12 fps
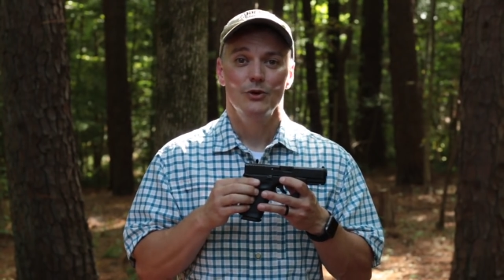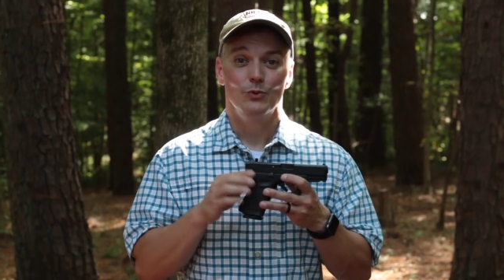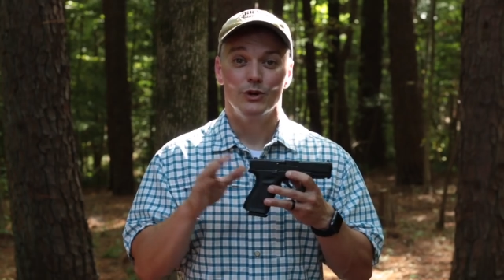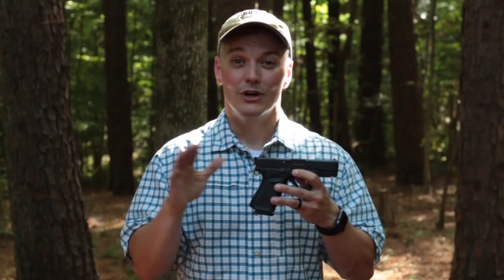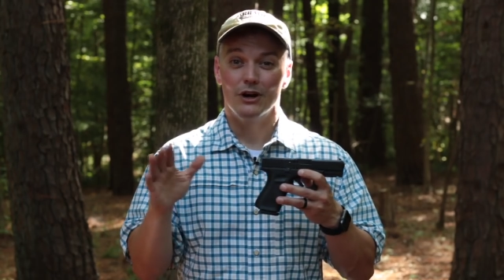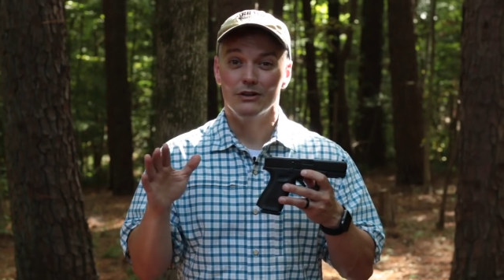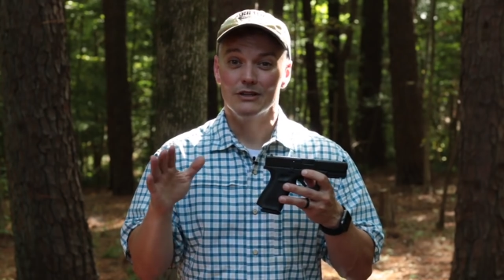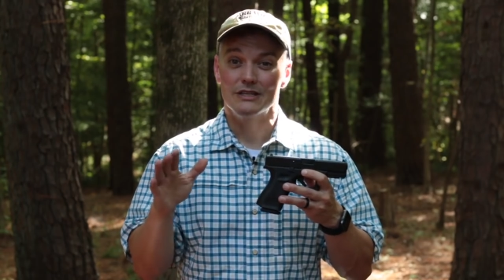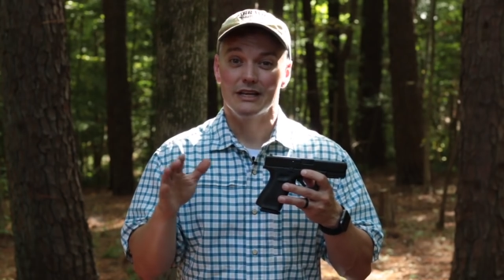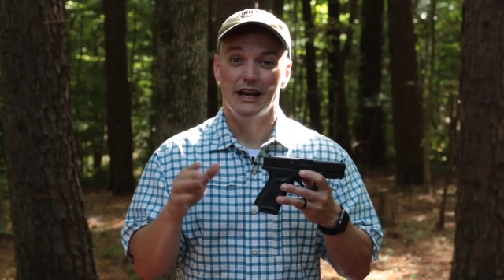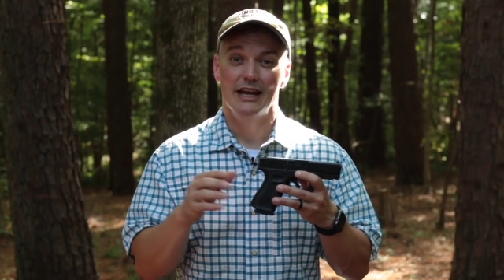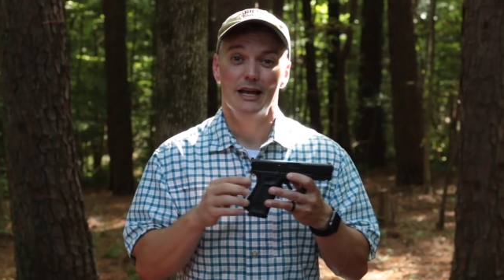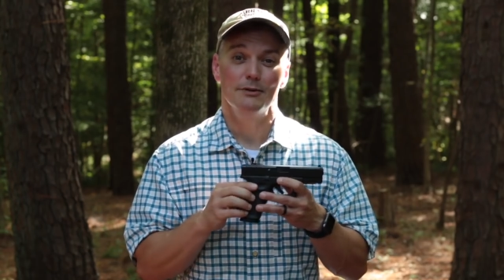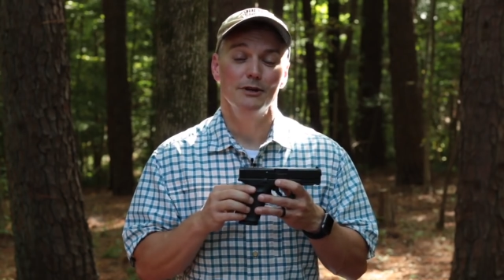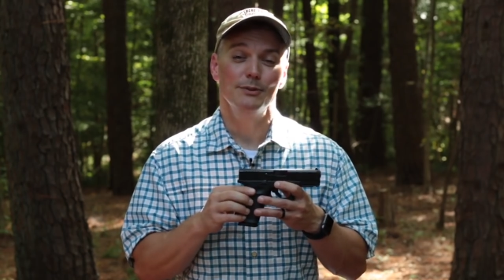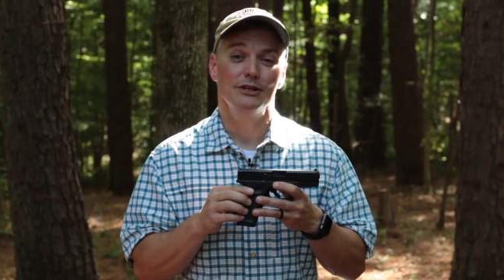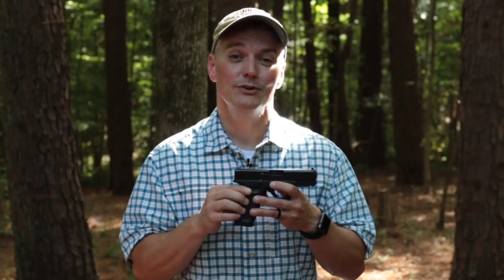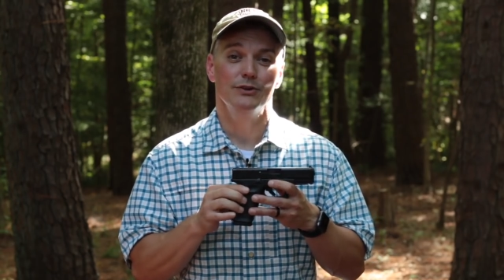Regardless, I am gonna
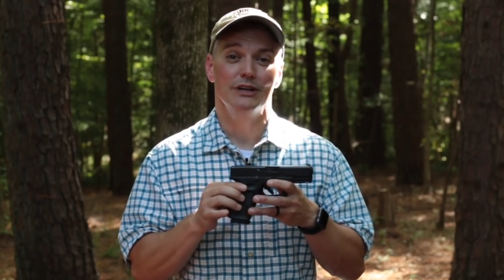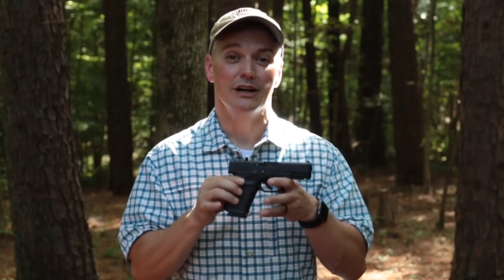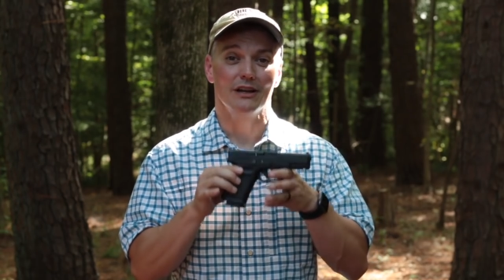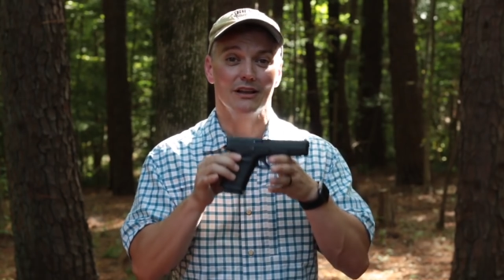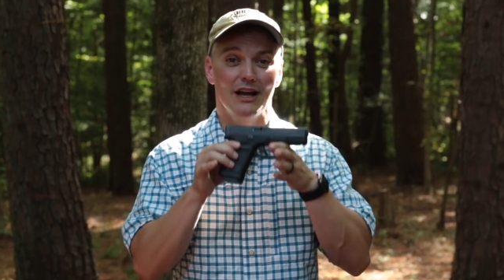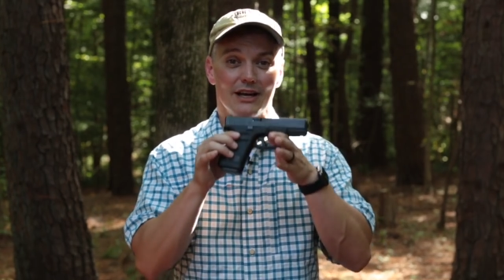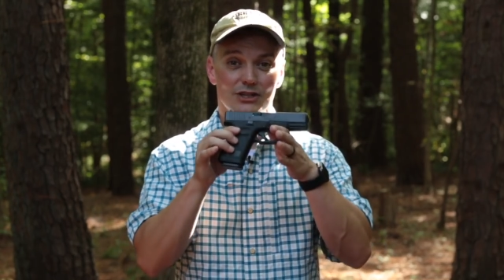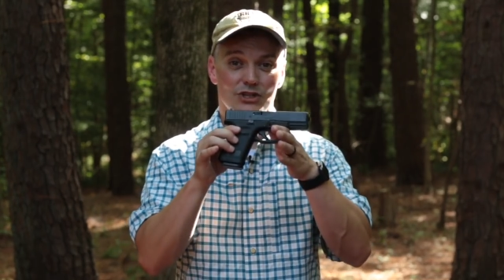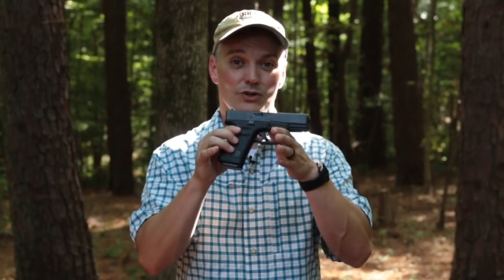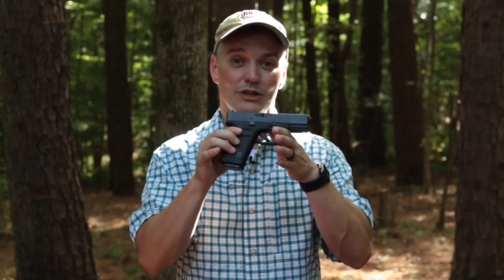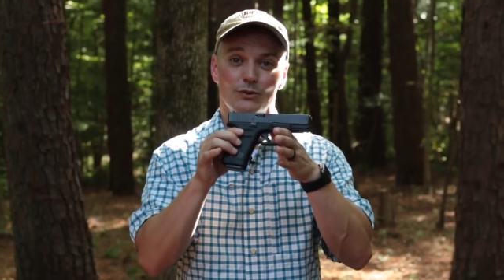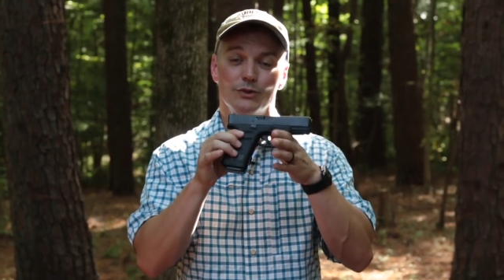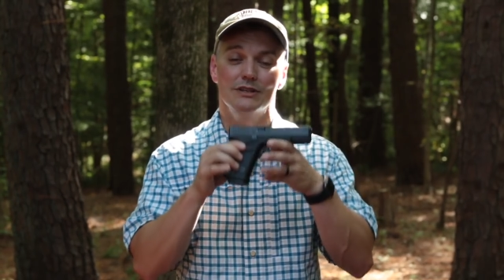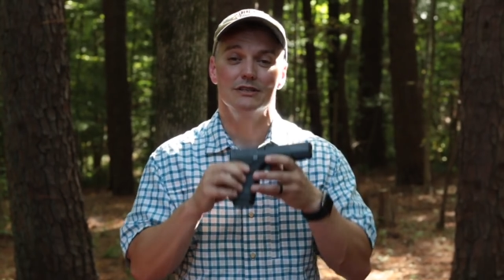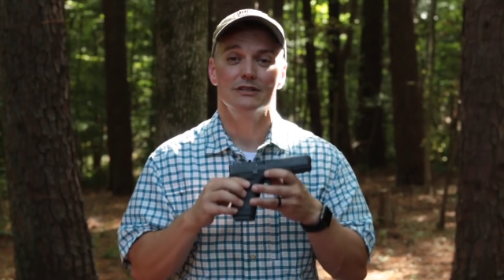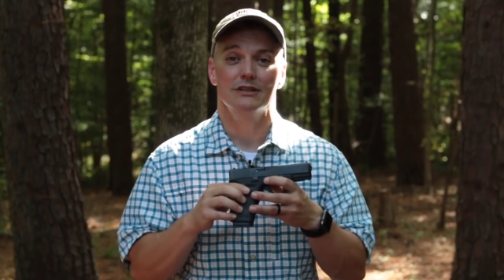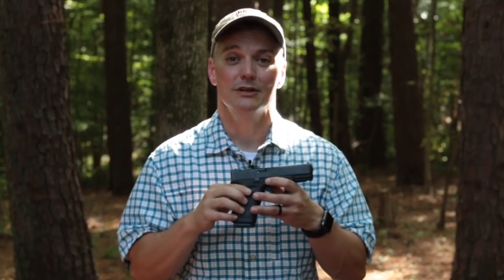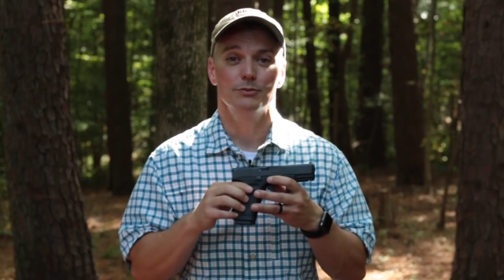be doing a lot of shooting with
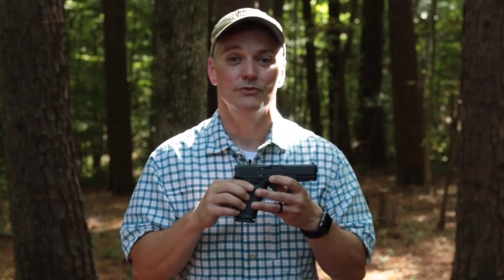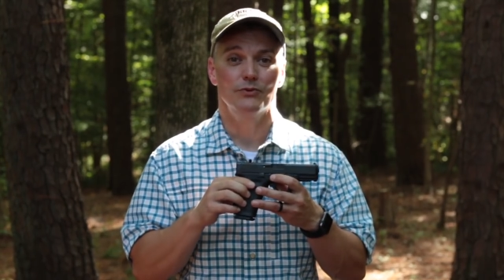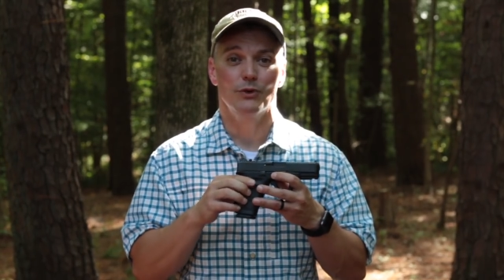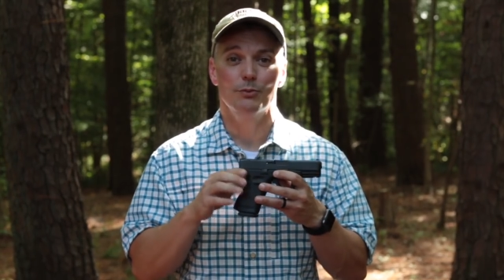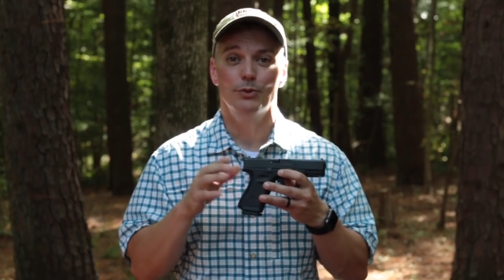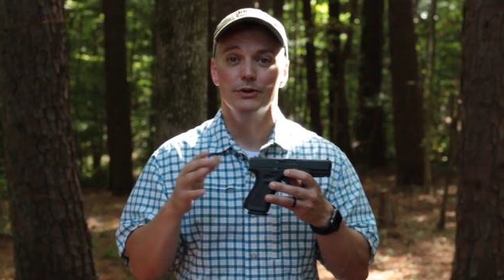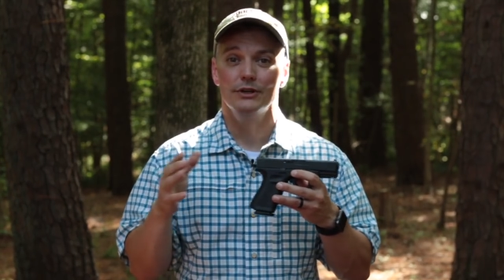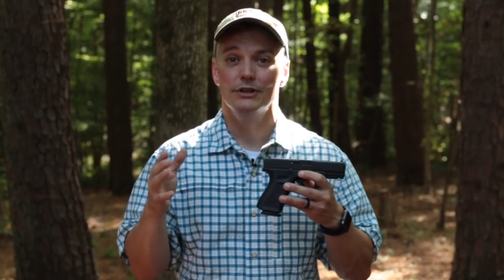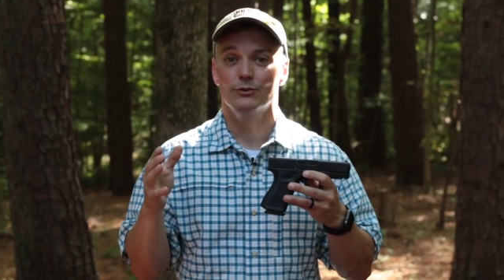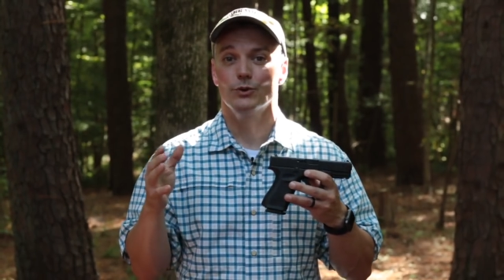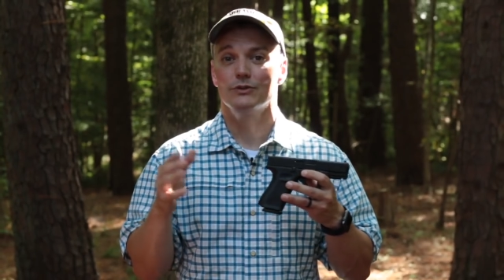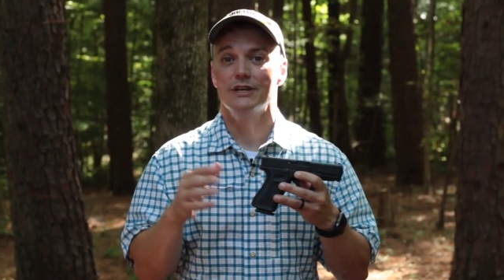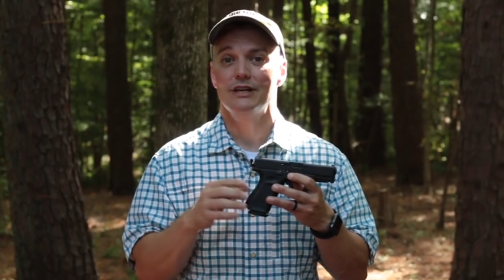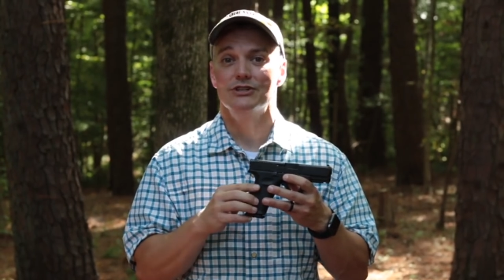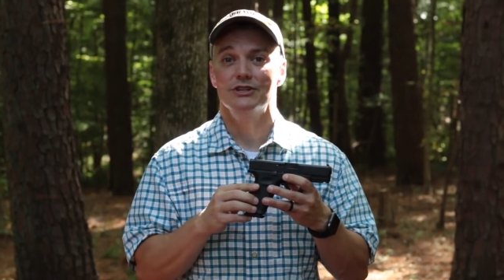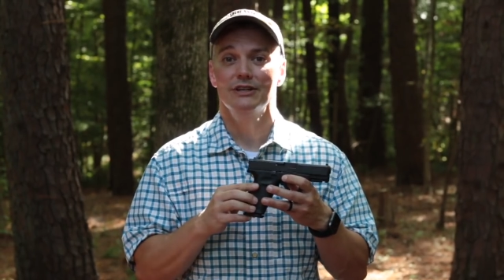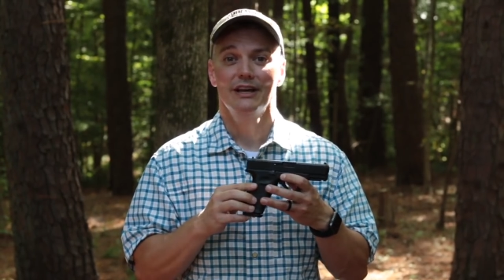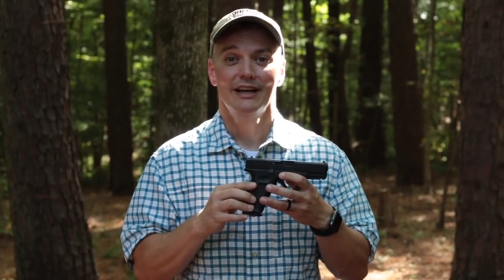this gun before I put it in
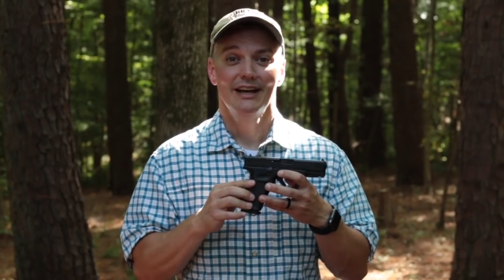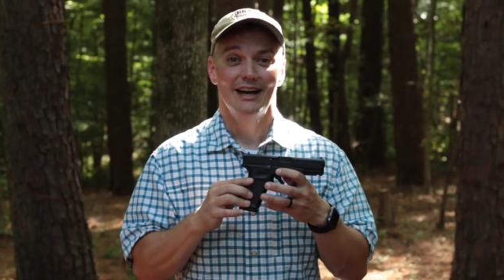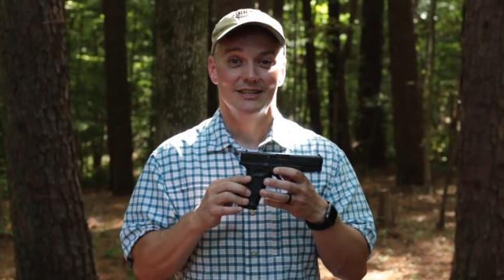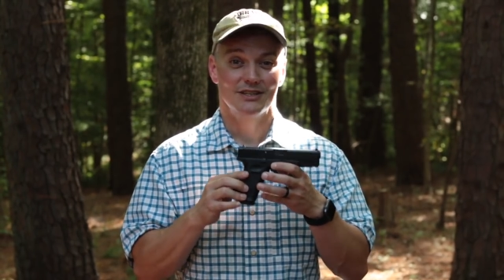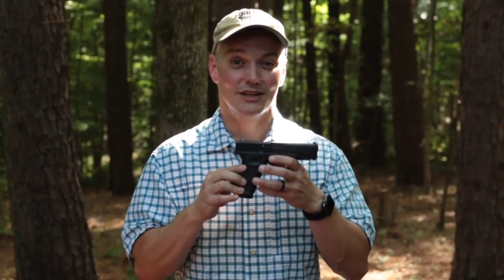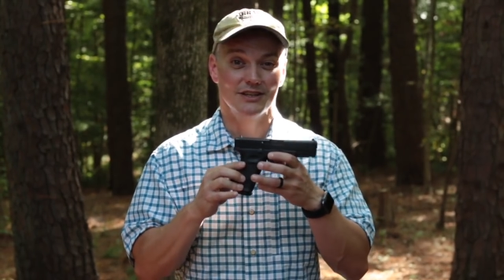rotation as a